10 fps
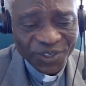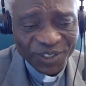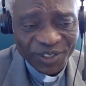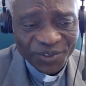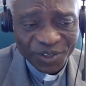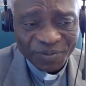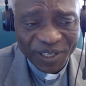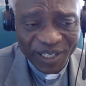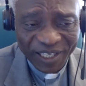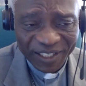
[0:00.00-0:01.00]
the Global
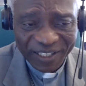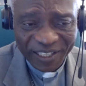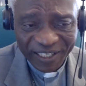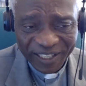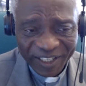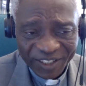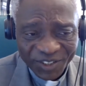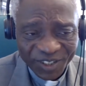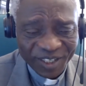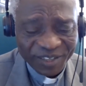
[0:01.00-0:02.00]
Catholic Alliance
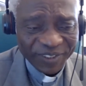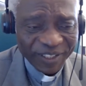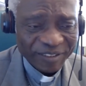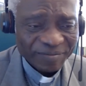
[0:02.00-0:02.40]
or Covenant,